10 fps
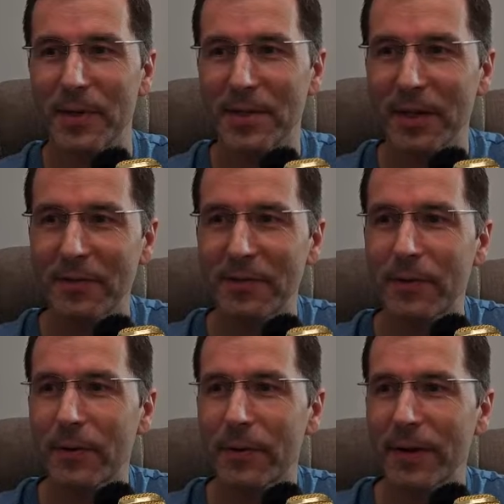That
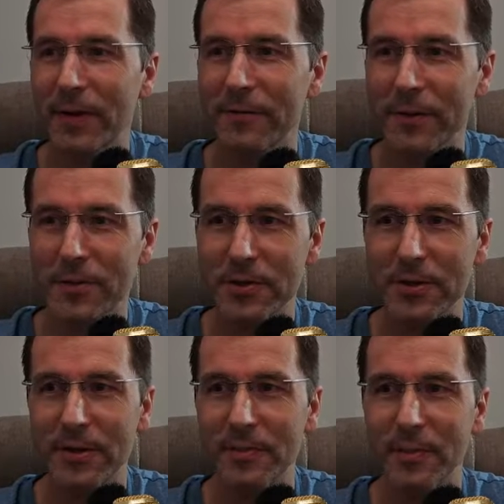for a
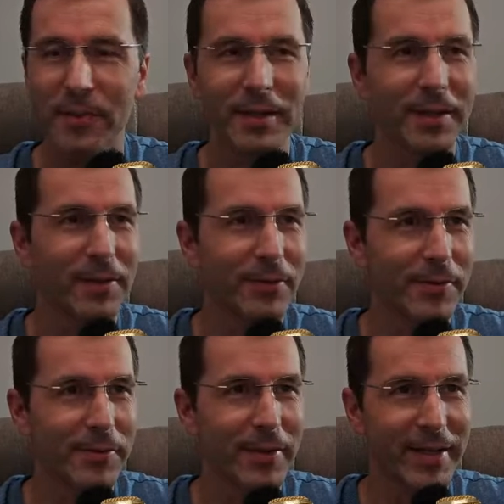version number 1, it looks
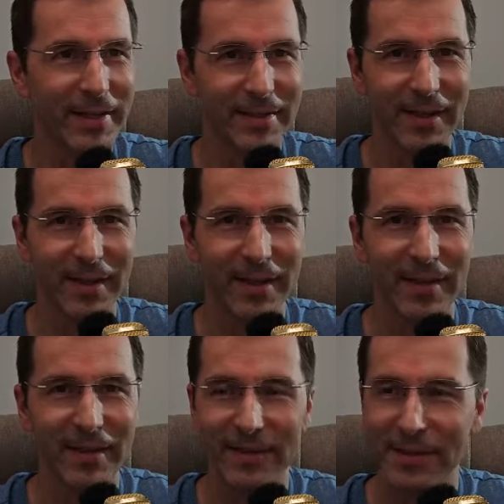great.
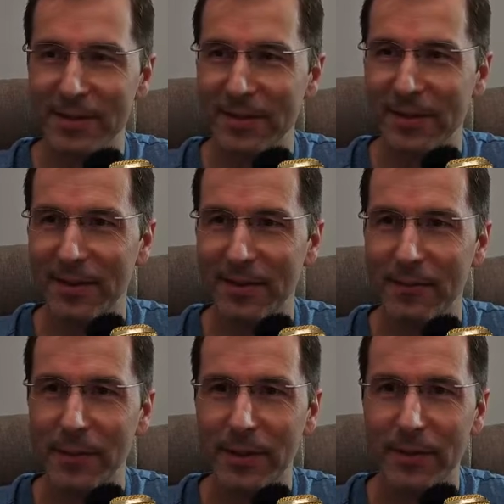
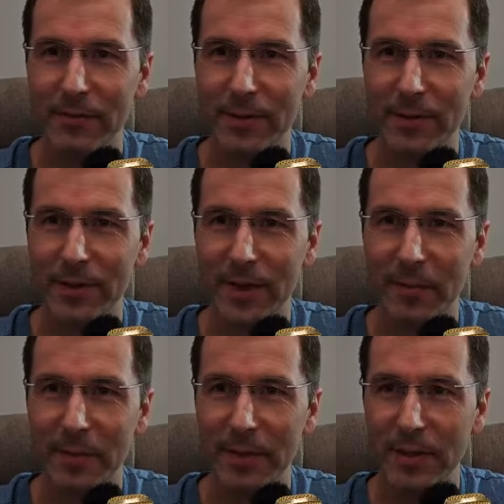We are very
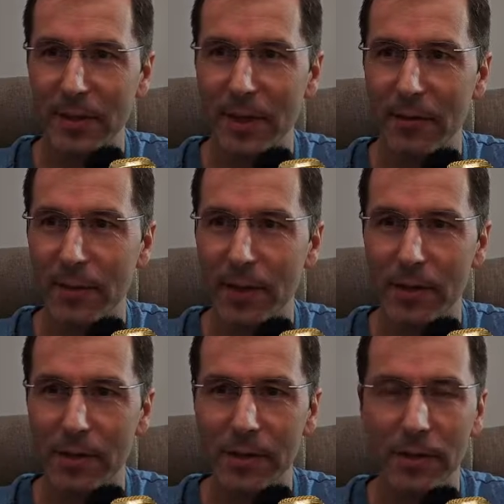happy. Yeah, we
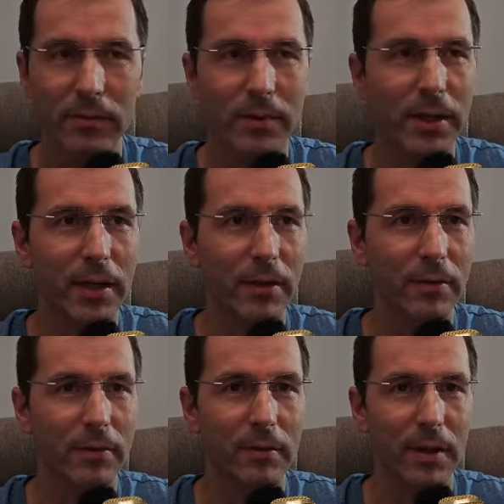are still working
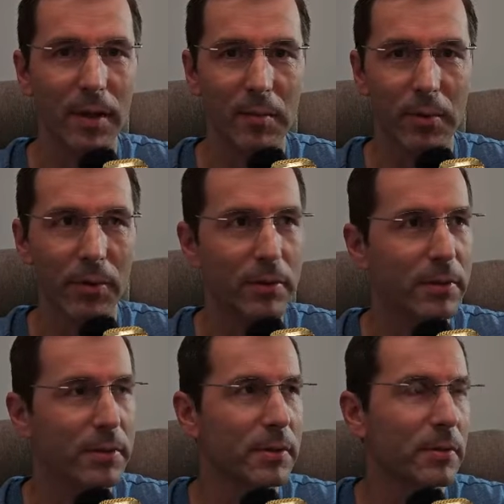on a
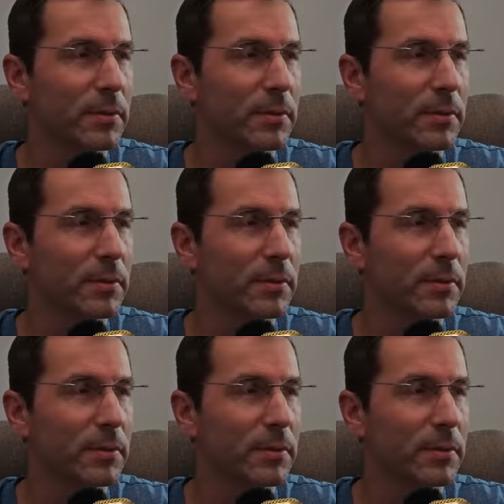books.